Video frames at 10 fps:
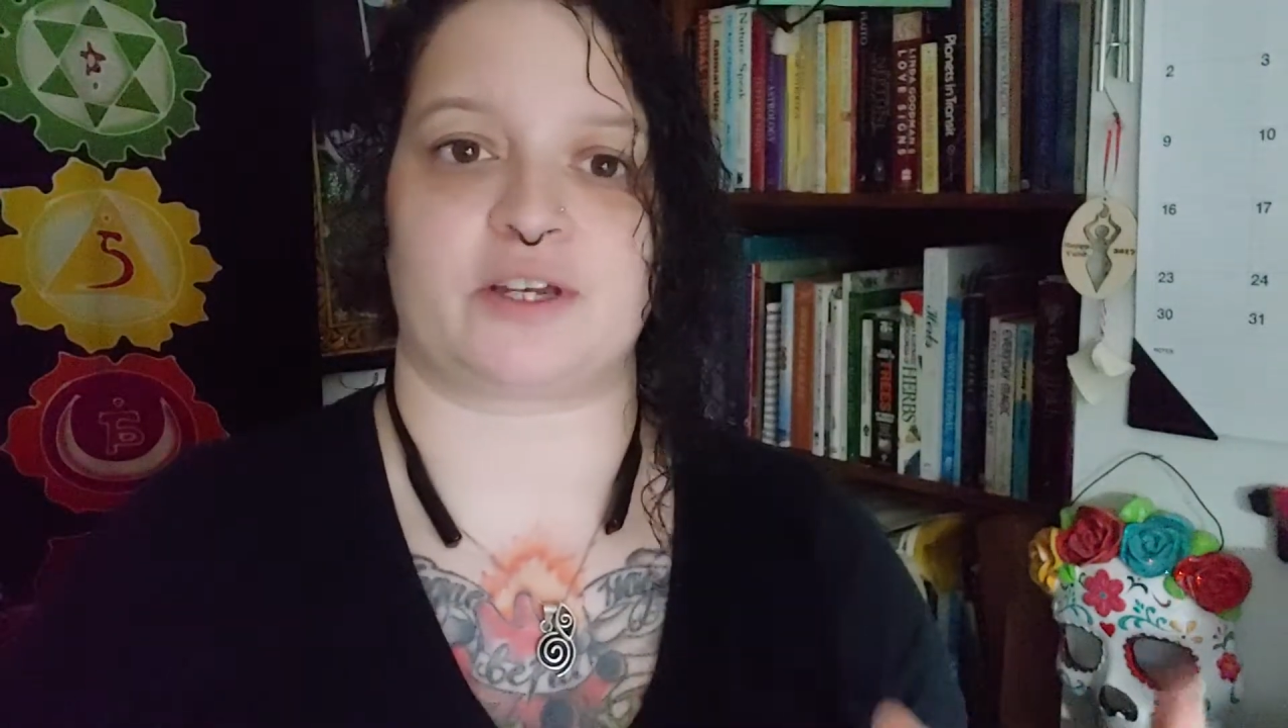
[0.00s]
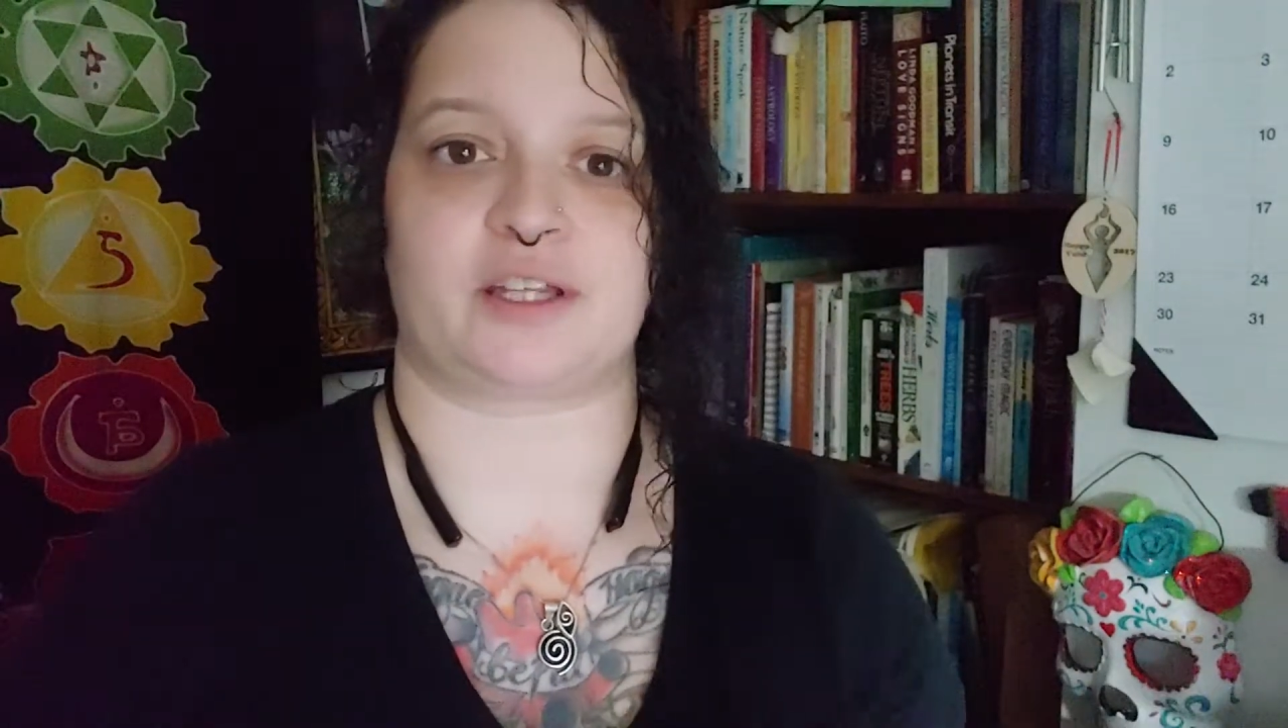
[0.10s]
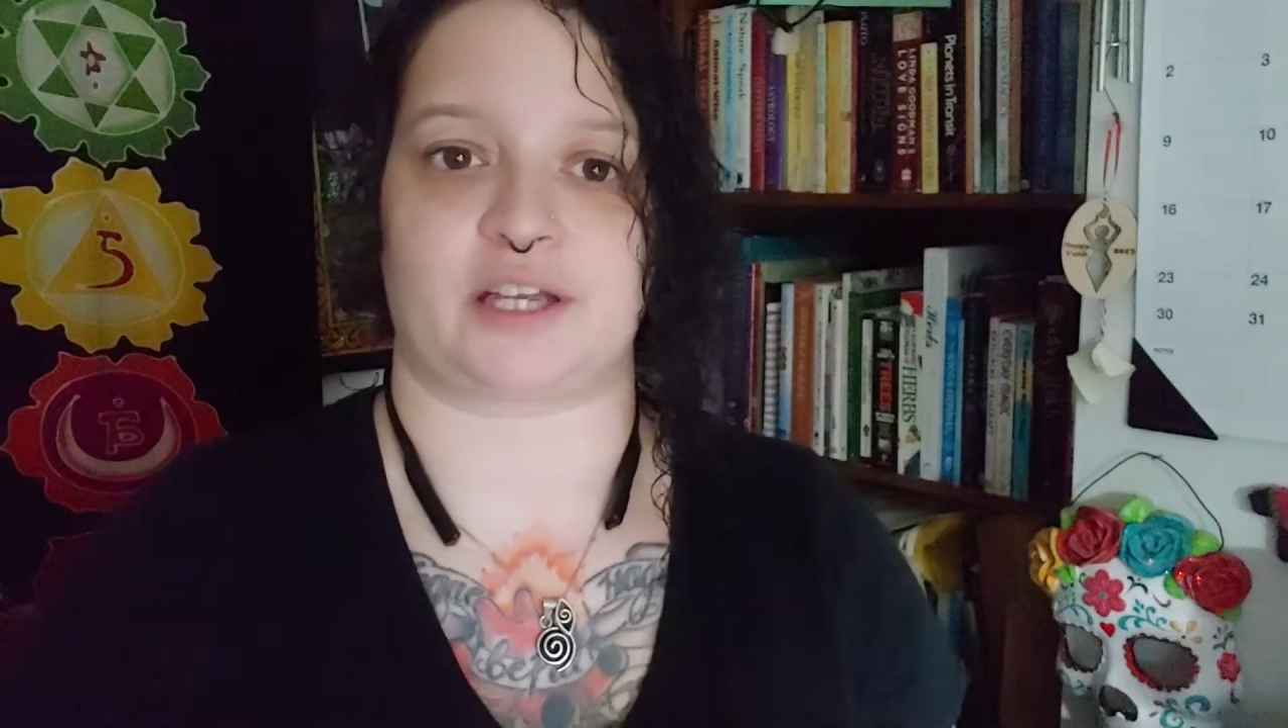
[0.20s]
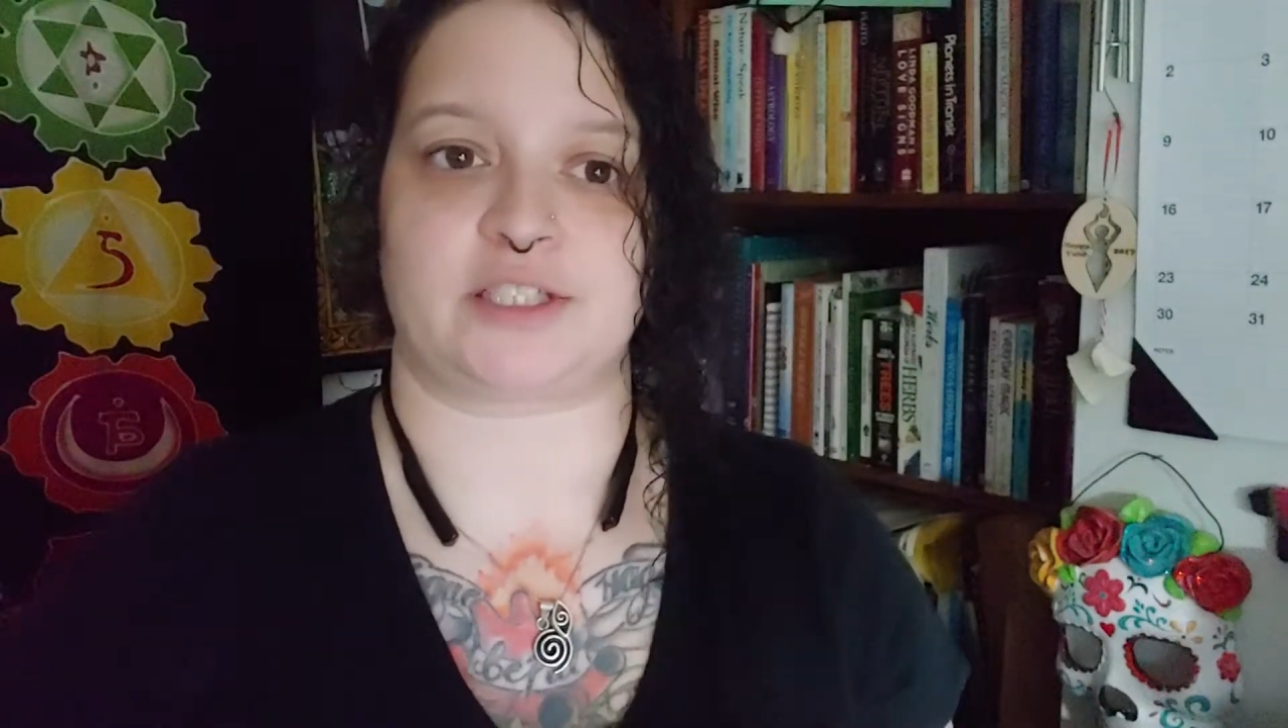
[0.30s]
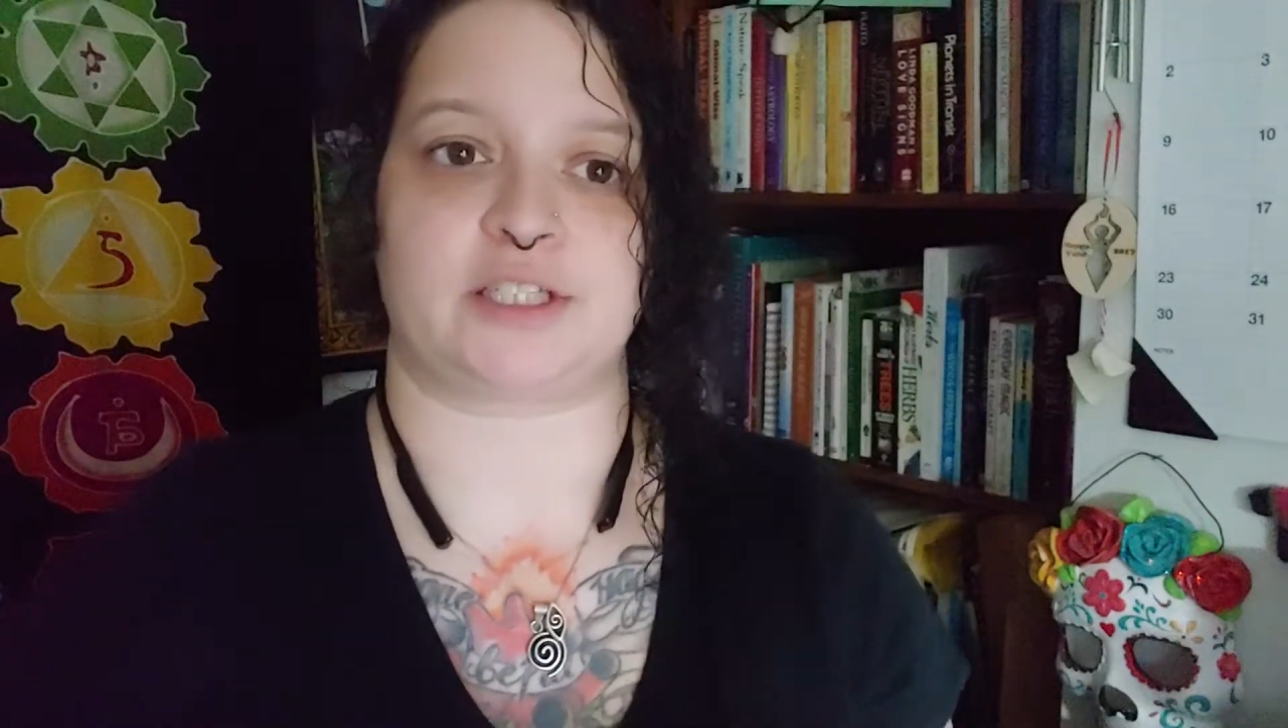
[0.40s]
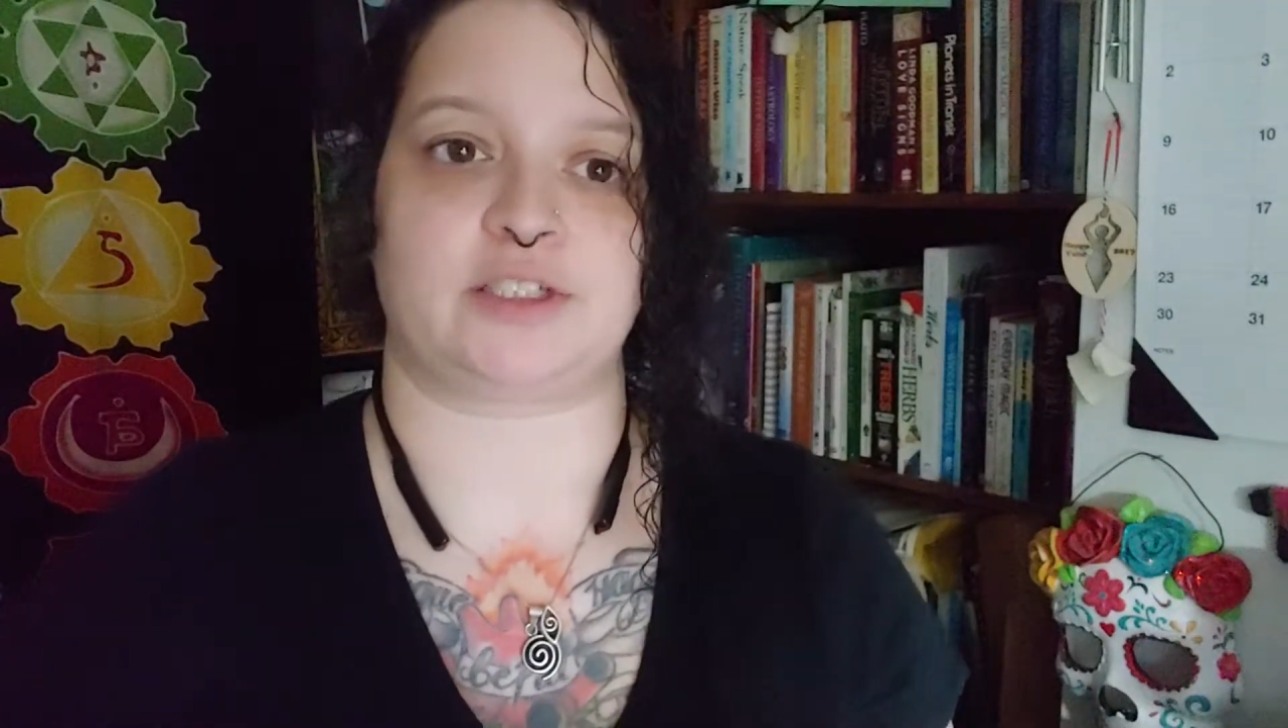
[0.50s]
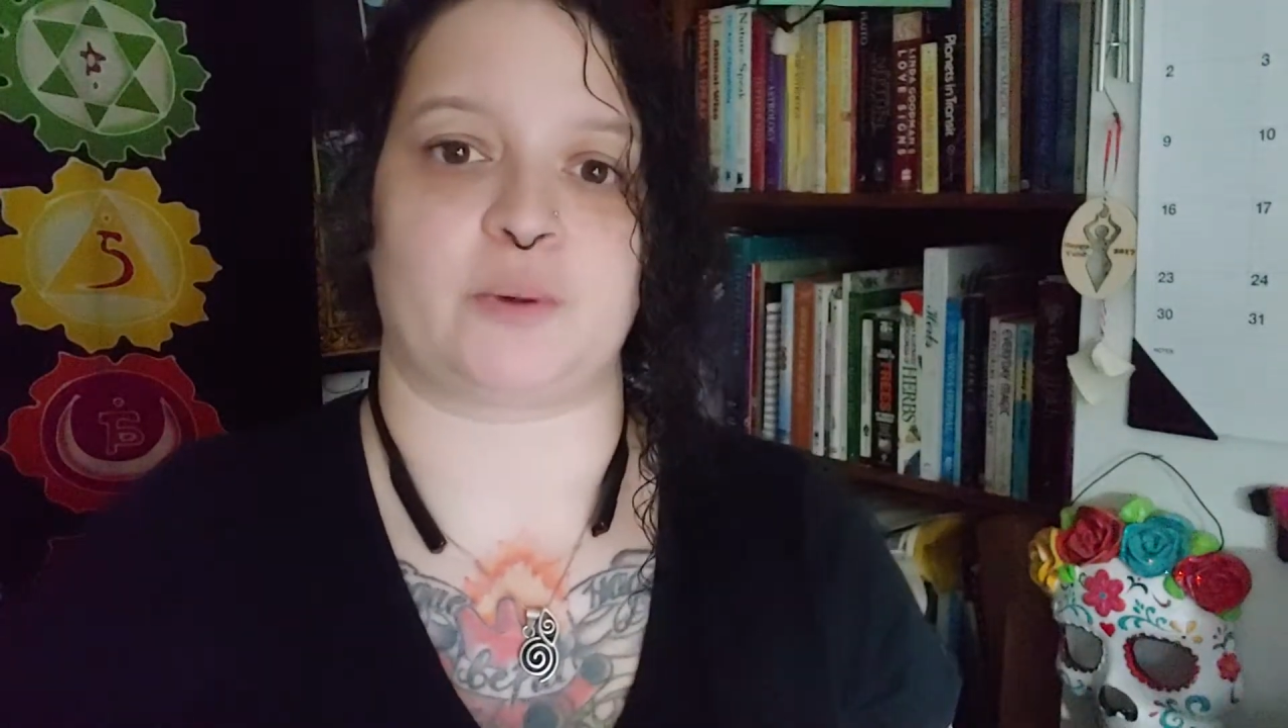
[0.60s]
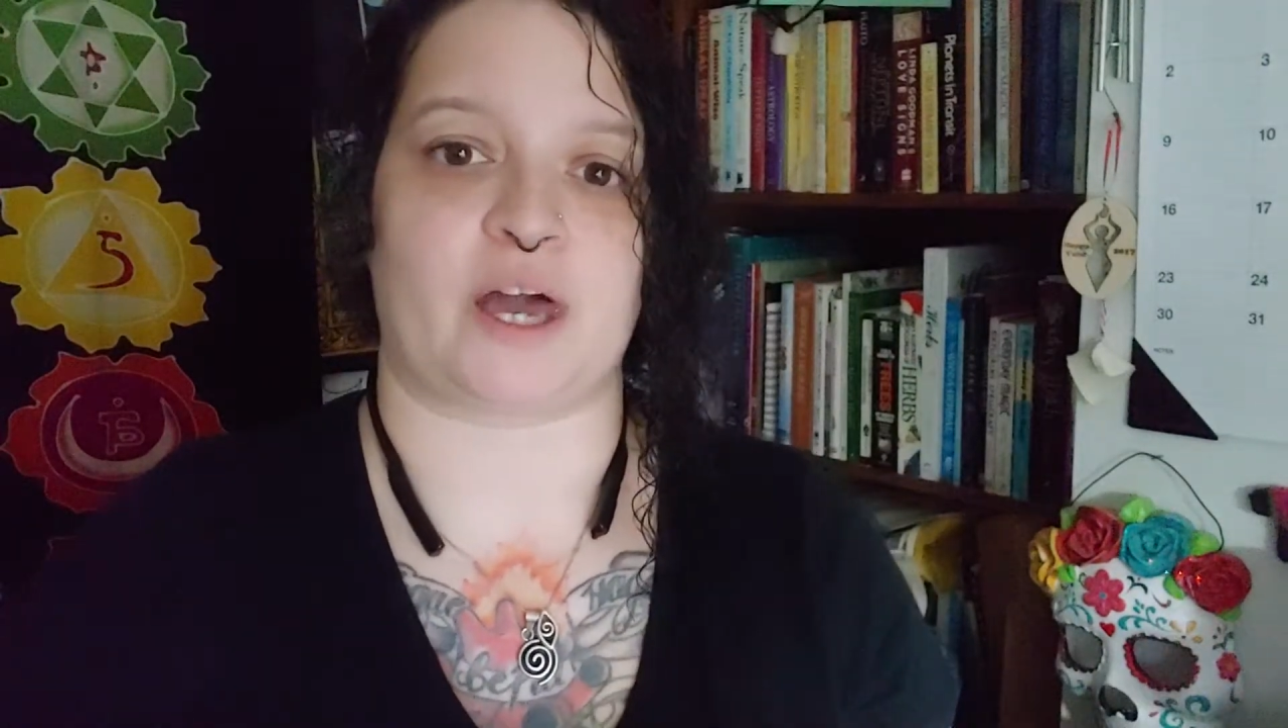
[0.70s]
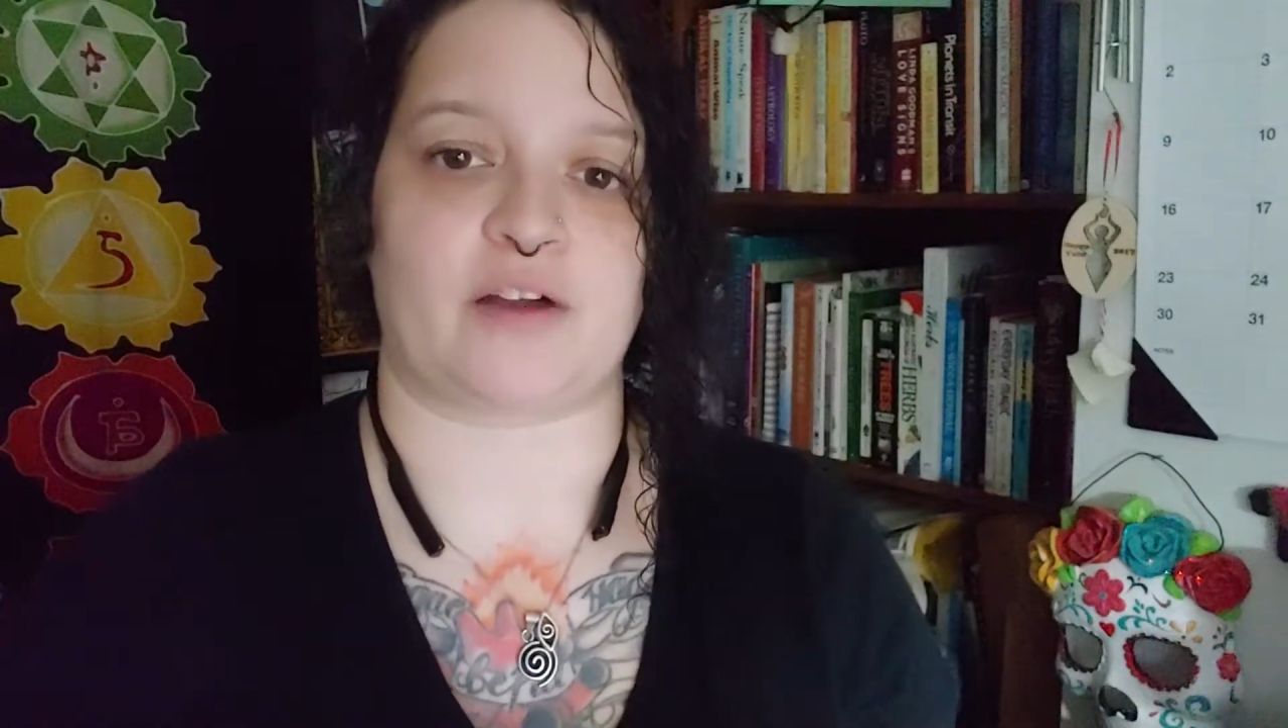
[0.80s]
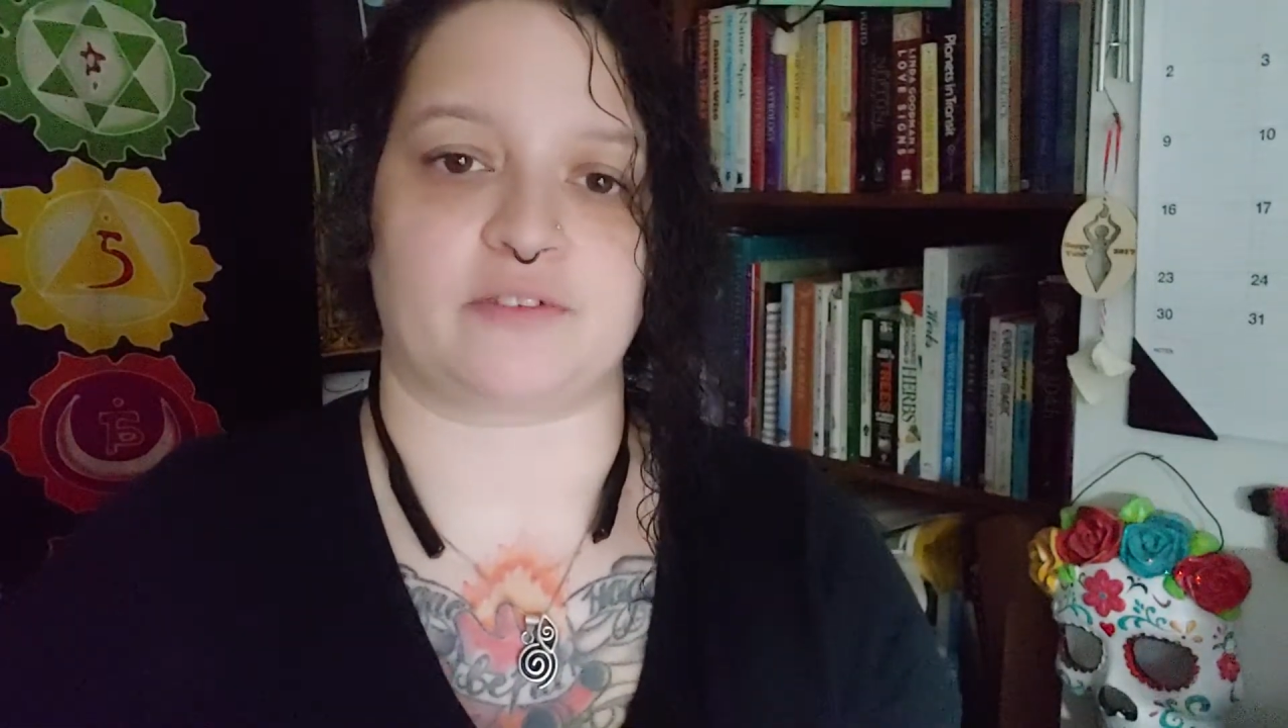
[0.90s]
collected and you have